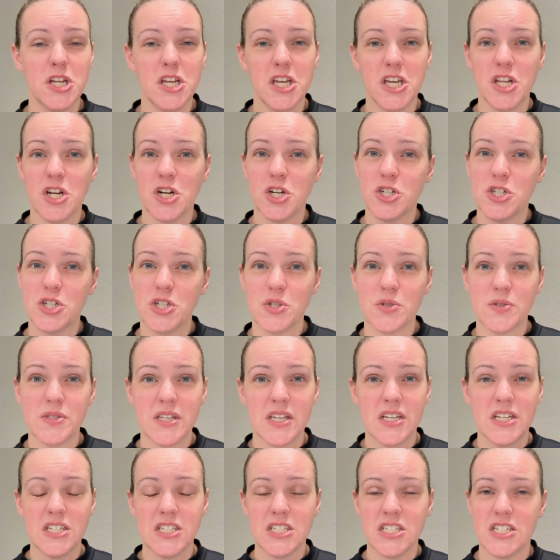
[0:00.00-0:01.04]

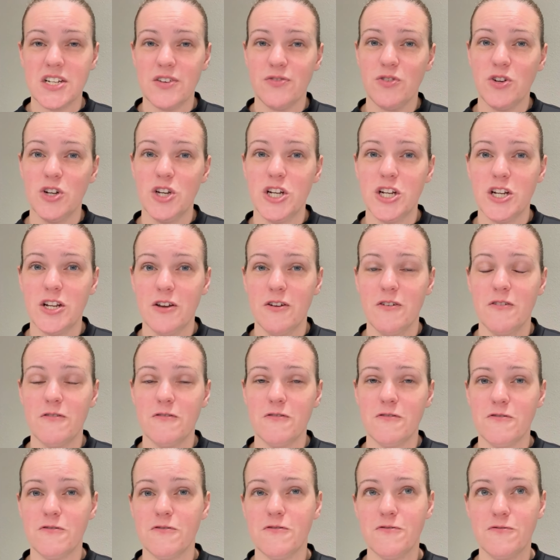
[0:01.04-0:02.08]
introducing different
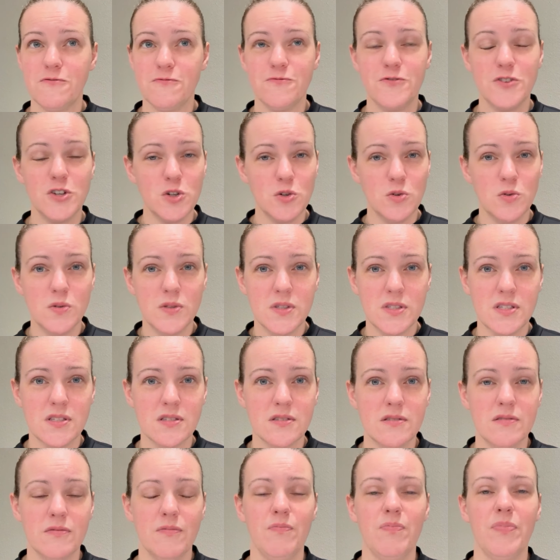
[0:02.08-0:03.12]

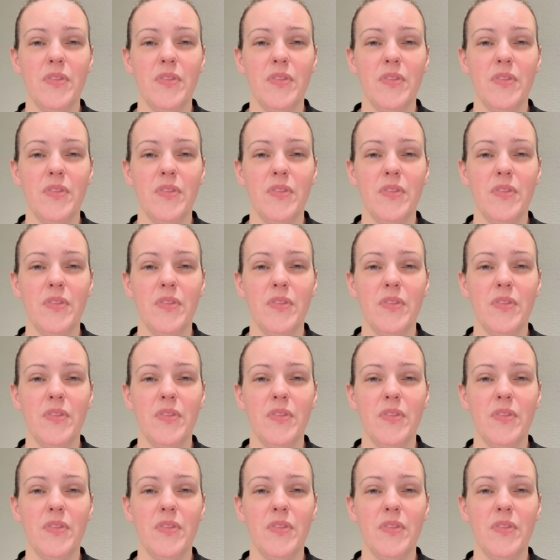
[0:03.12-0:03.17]
foods